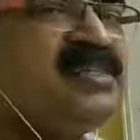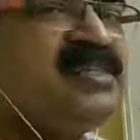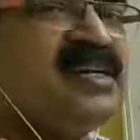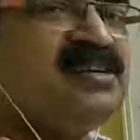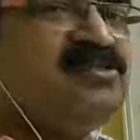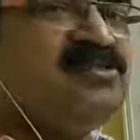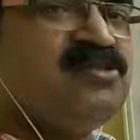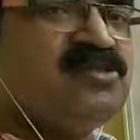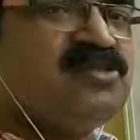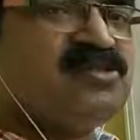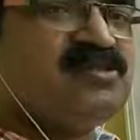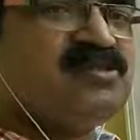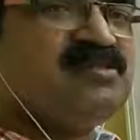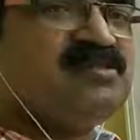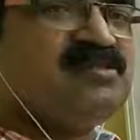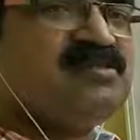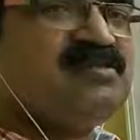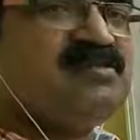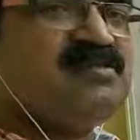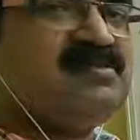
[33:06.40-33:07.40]
are goods?
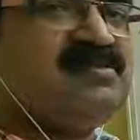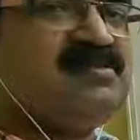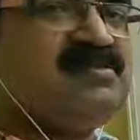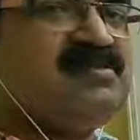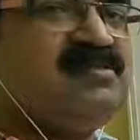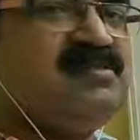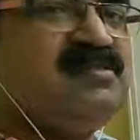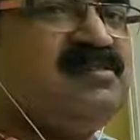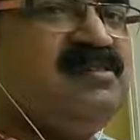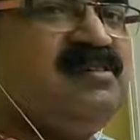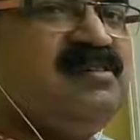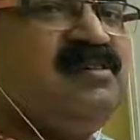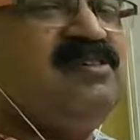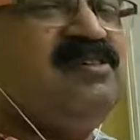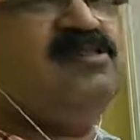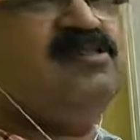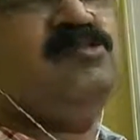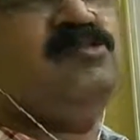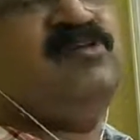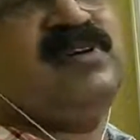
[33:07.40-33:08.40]

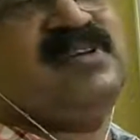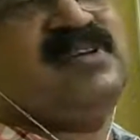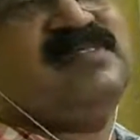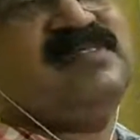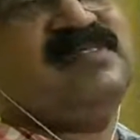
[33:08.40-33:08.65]
No way.